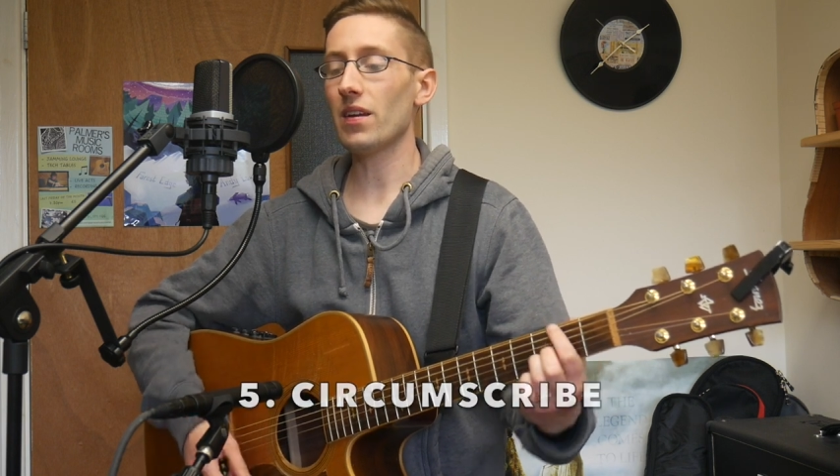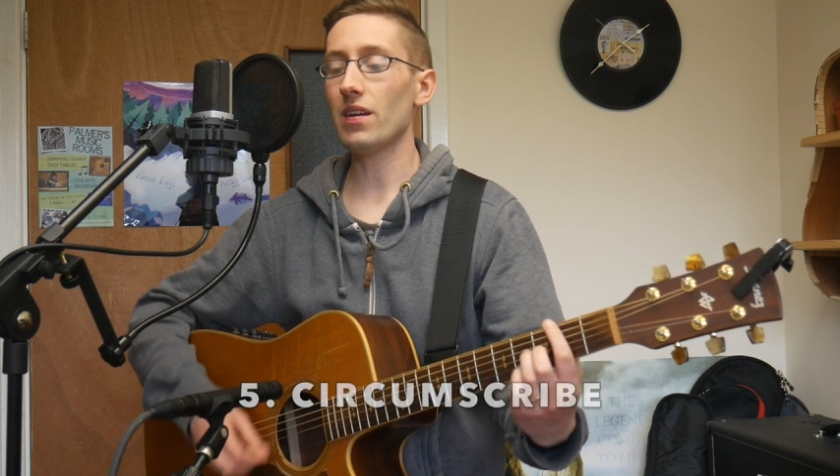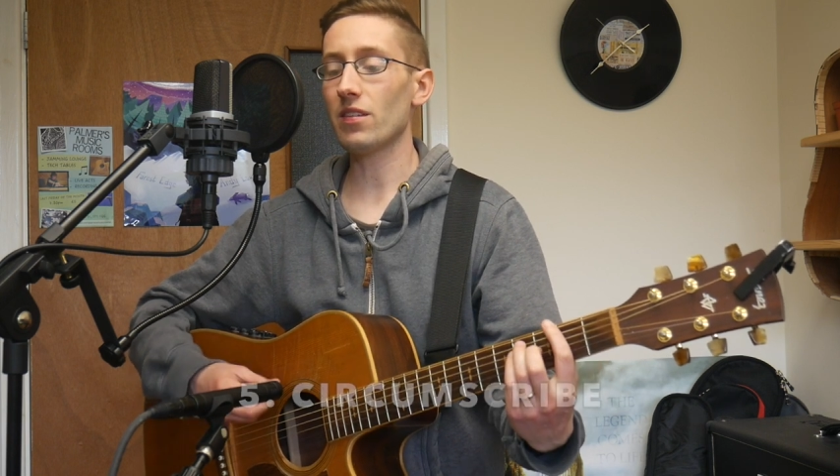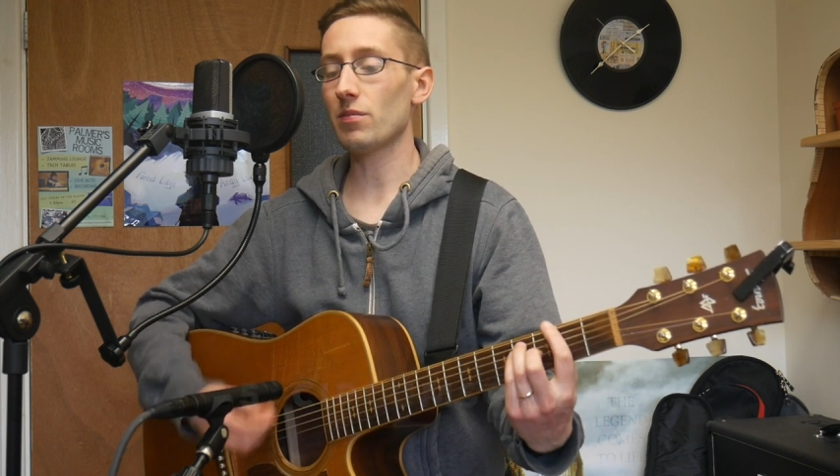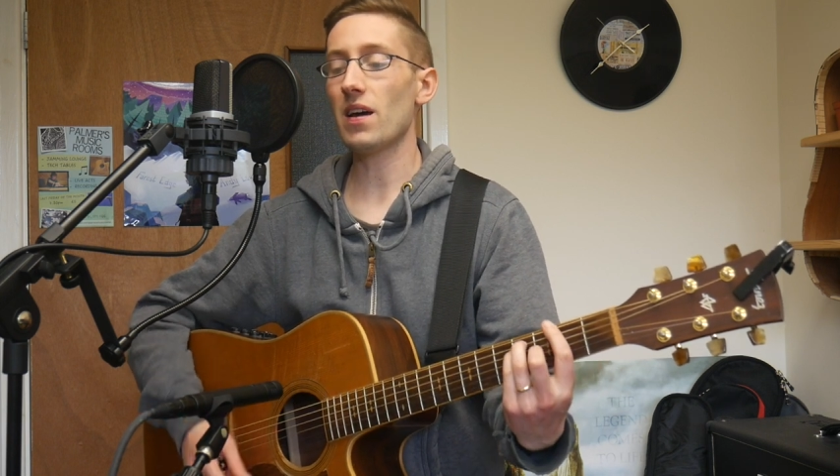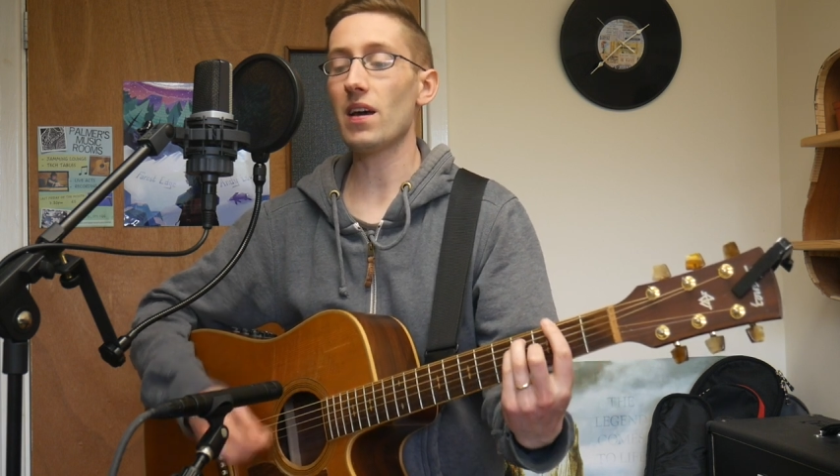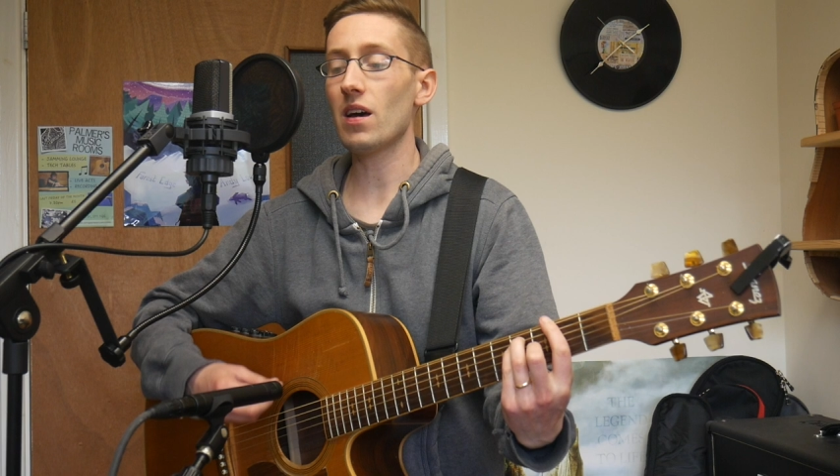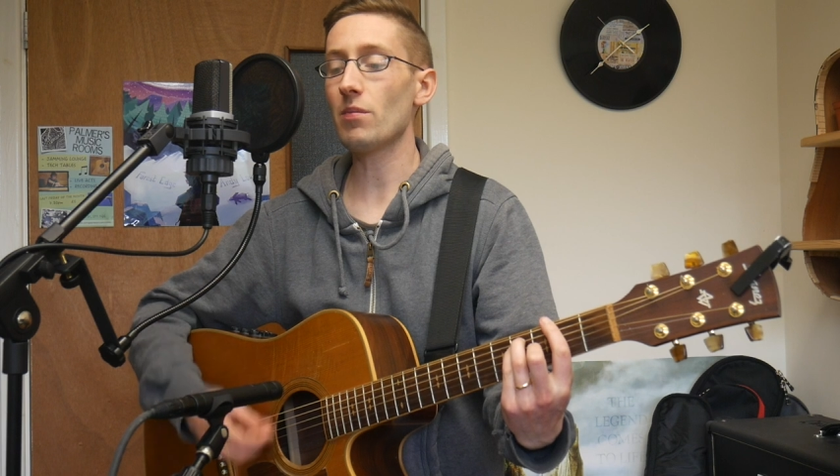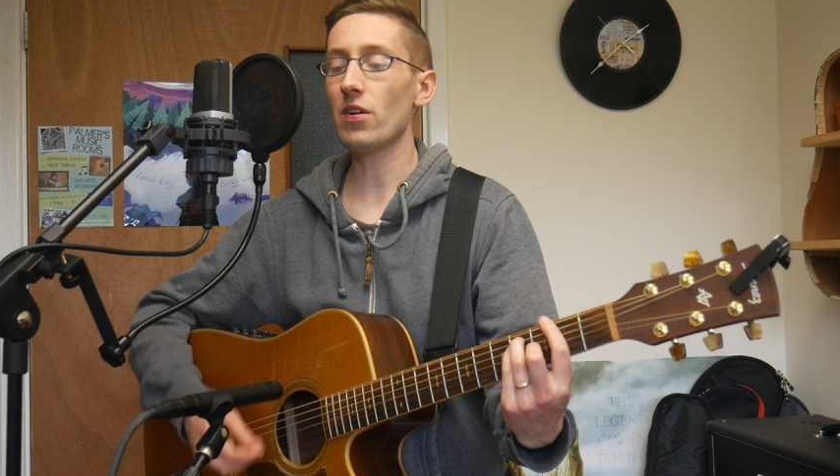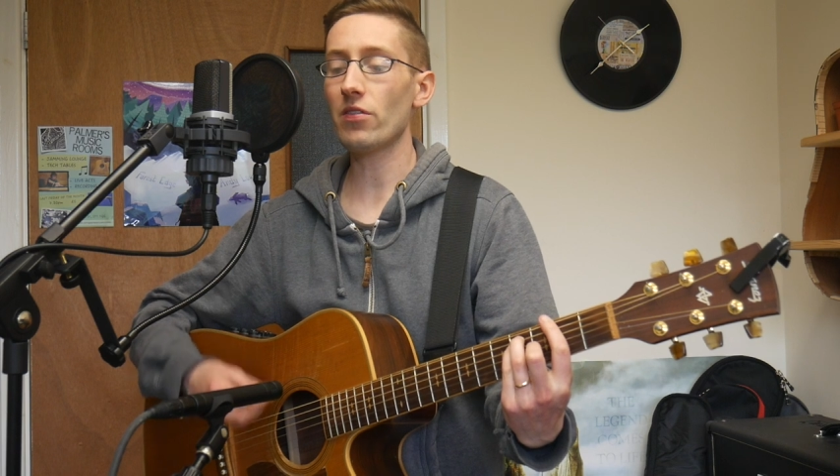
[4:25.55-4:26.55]
these
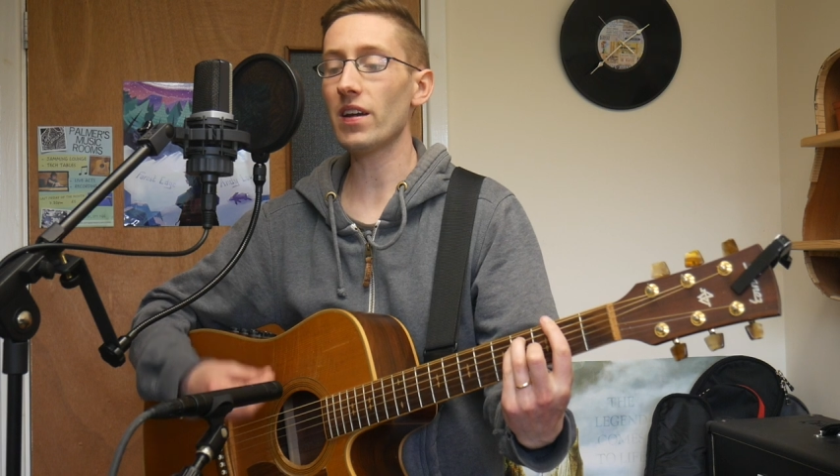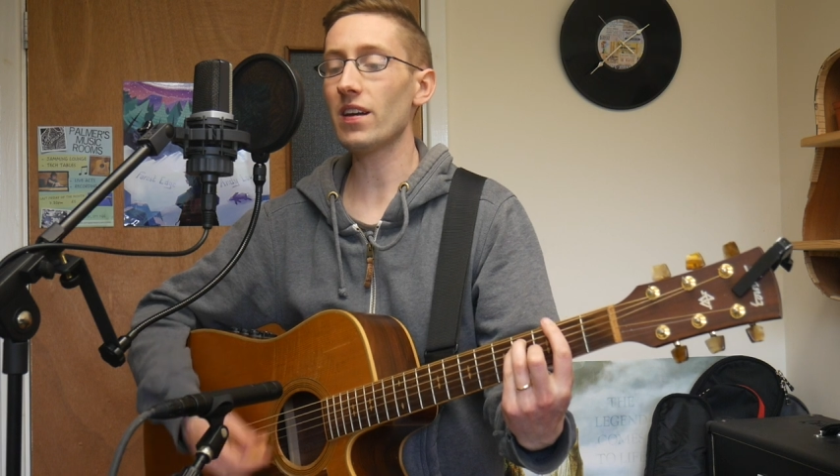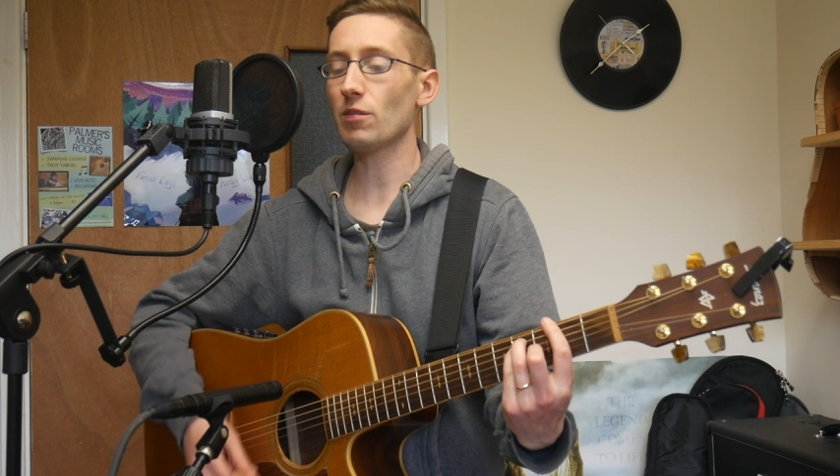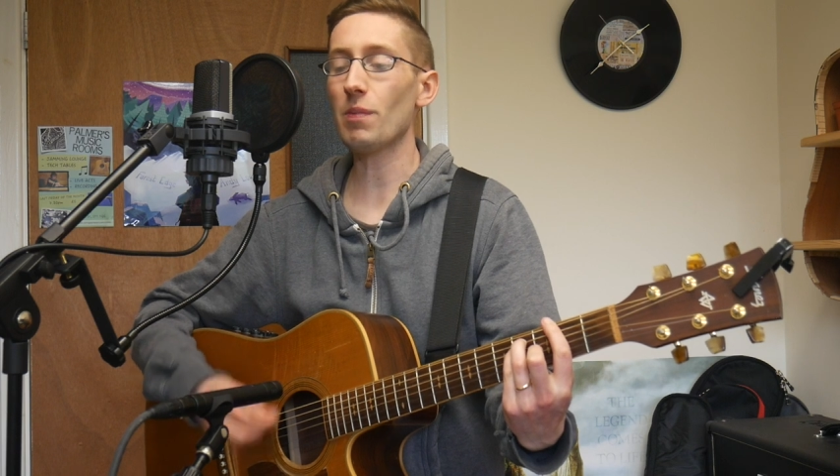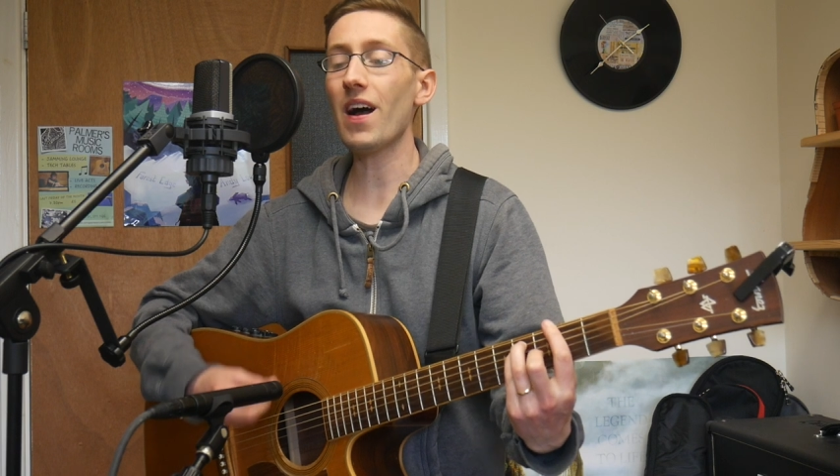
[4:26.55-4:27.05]
memories,